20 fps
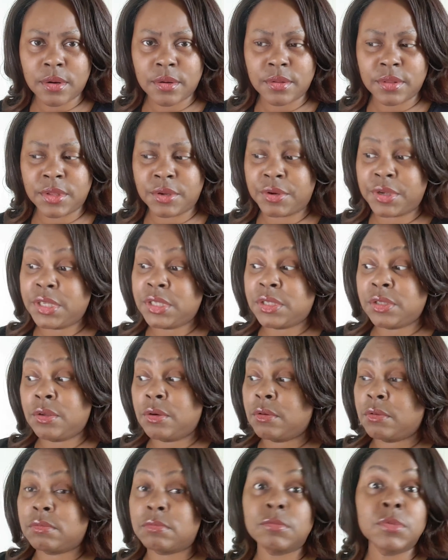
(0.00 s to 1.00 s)
there is
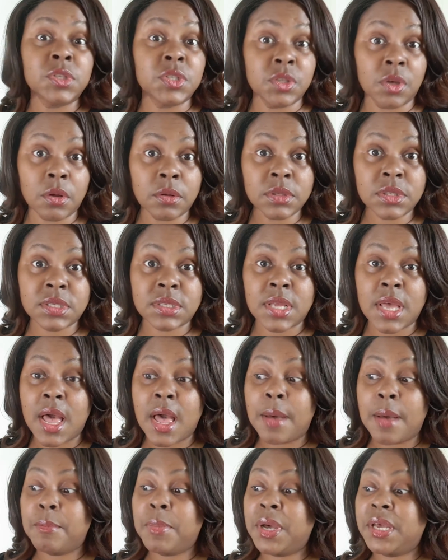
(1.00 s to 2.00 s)
no results,
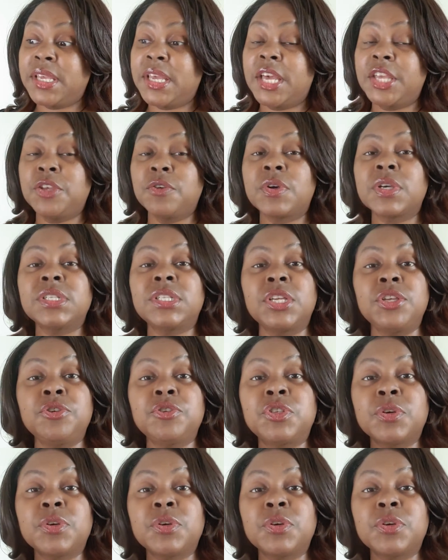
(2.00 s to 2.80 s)
but yet you continue